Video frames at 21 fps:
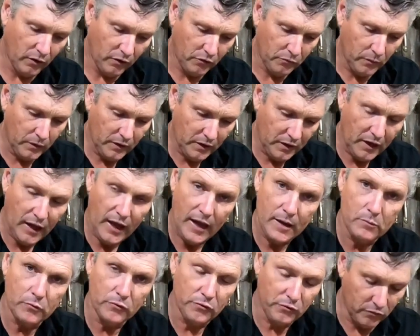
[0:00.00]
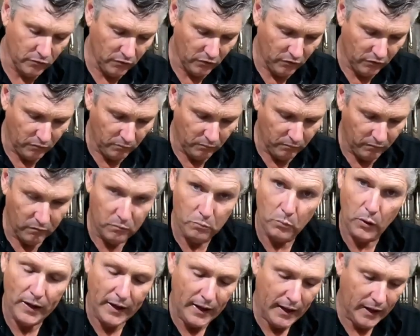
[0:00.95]
It's where the cables sort of
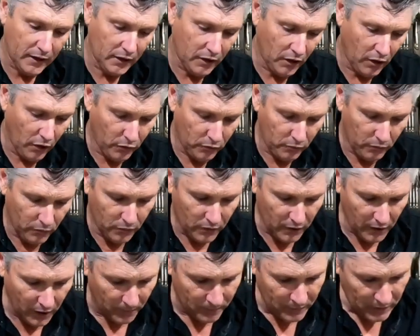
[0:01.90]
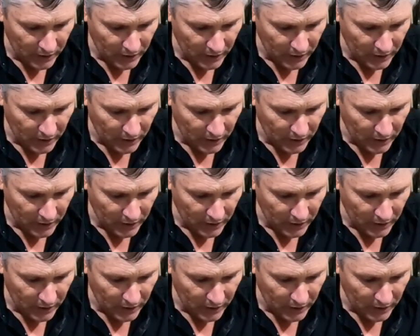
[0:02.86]
spread out and go through there.